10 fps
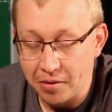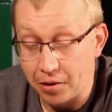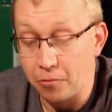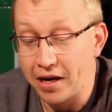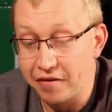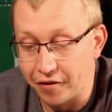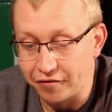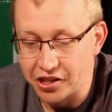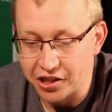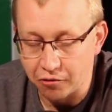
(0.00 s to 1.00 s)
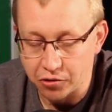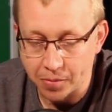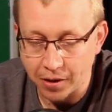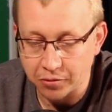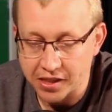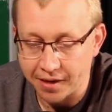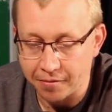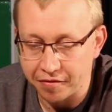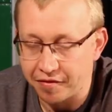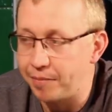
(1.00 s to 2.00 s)
My wife obviously knows about it.
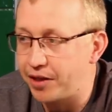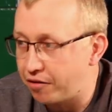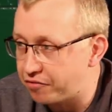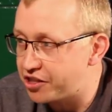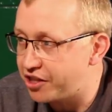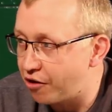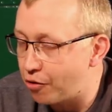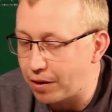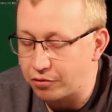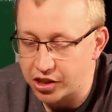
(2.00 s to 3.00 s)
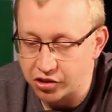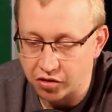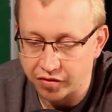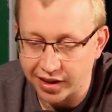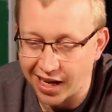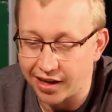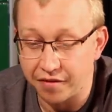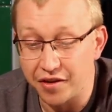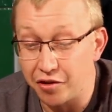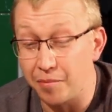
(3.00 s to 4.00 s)
My family obviously know about it and stuff like that. And
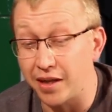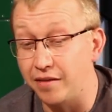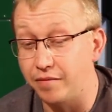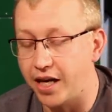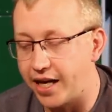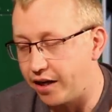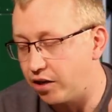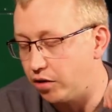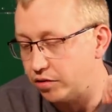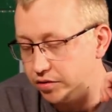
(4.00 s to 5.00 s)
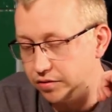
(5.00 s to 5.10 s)
a few of my uh, cl